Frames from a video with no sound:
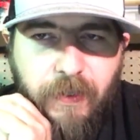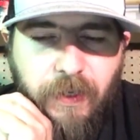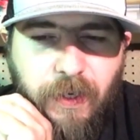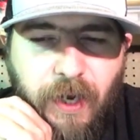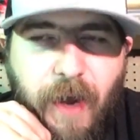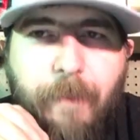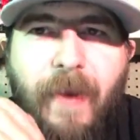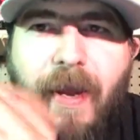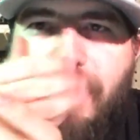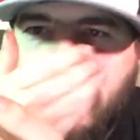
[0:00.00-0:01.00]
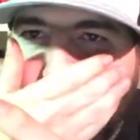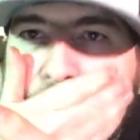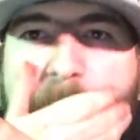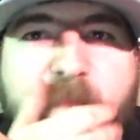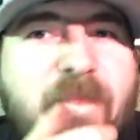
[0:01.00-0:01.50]
I imagine
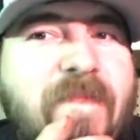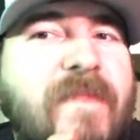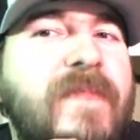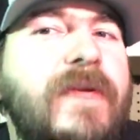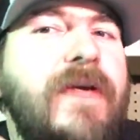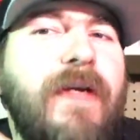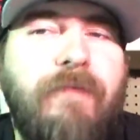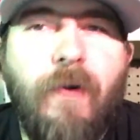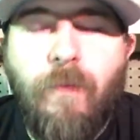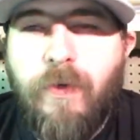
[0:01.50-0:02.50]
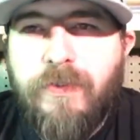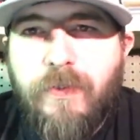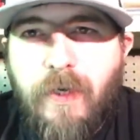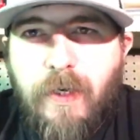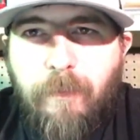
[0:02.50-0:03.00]
if I wanted to,
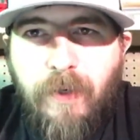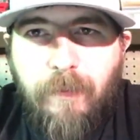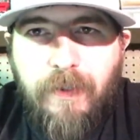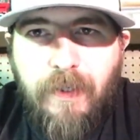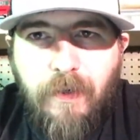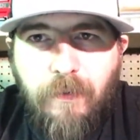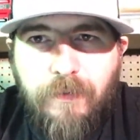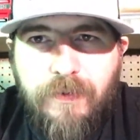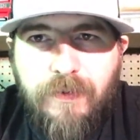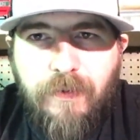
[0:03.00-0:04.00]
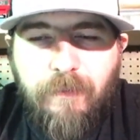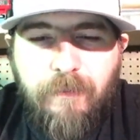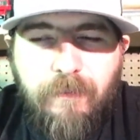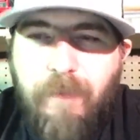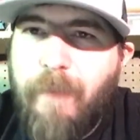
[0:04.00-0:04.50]
I could probably get a hold of some.
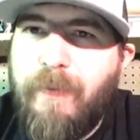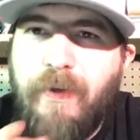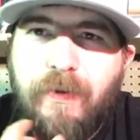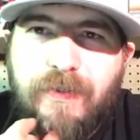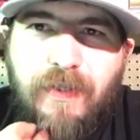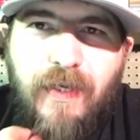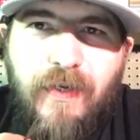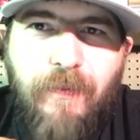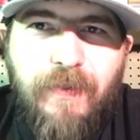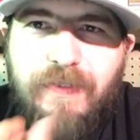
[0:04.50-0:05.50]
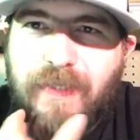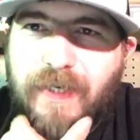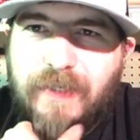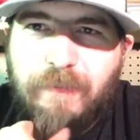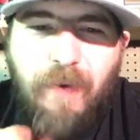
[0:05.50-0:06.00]
My beard is like going insane.
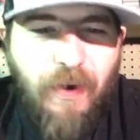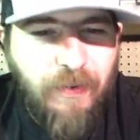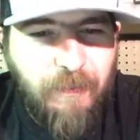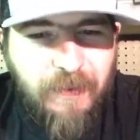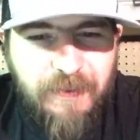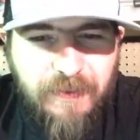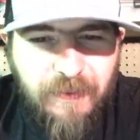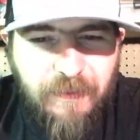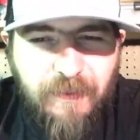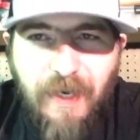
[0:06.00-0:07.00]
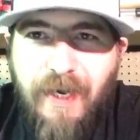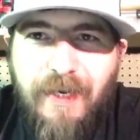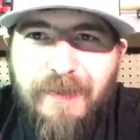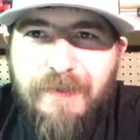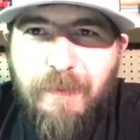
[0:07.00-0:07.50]
It's bothering me, so I
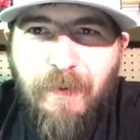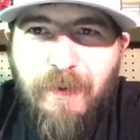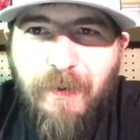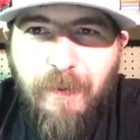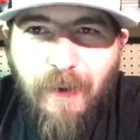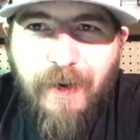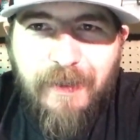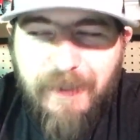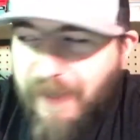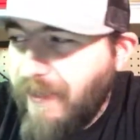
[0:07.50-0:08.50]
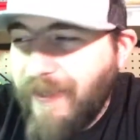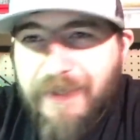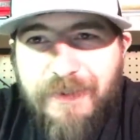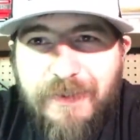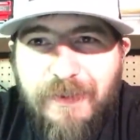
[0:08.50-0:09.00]
ain't smoking no crack tonight, guys,
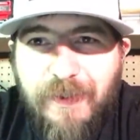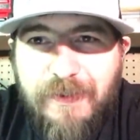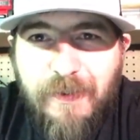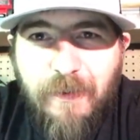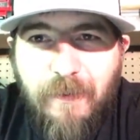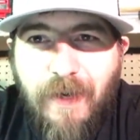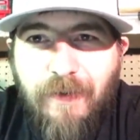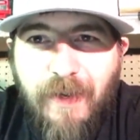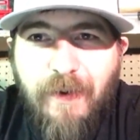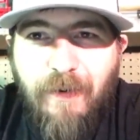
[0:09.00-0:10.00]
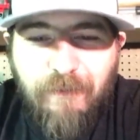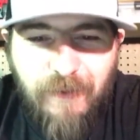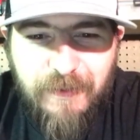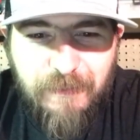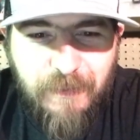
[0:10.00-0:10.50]
just to let you know. I laid off
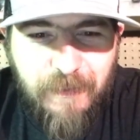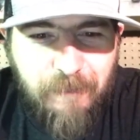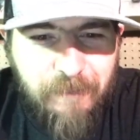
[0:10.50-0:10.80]
last week.